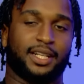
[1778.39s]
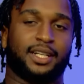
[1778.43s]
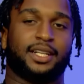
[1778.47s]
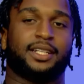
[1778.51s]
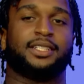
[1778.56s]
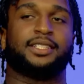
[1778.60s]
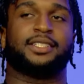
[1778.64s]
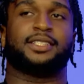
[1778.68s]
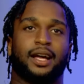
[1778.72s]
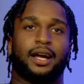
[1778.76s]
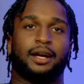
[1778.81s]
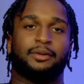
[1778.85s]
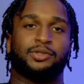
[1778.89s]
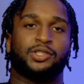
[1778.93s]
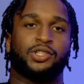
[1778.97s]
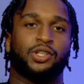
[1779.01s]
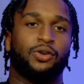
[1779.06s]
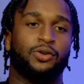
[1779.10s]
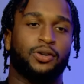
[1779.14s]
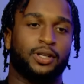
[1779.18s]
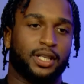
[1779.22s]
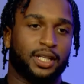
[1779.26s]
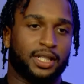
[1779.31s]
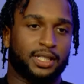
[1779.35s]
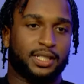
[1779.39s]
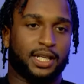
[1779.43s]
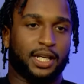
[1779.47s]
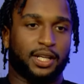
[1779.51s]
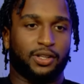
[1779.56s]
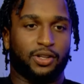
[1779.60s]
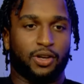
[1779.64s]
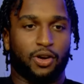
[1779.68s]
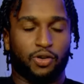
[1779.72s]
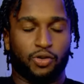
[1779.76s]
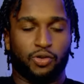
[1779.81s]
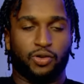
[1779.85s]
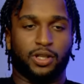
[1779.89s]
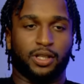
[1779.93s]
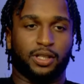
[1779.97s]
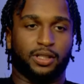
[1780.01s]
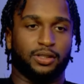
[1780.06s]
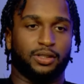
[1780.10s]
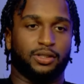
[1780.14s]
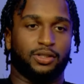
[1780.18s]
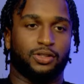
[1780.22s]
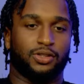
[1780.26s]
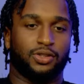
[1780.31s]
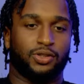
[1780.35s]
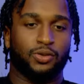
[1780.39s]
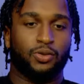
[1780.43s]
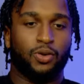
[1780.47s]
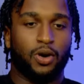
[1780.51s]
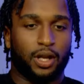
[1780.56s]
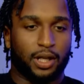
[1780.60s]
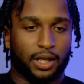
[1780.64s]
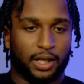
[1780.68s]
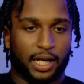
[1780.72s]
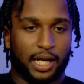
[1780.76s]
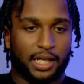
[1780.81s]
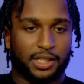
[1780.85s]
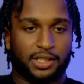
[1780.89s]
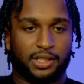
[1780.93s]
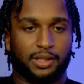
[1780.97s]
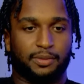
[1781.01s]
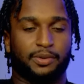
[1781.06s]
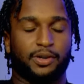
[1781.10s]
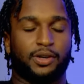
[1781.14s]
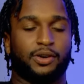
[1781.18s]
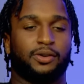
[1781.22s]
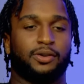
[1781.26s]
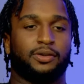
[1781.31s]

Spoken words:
because I'm showing niggas like, yo, you can do all of that shit, bro.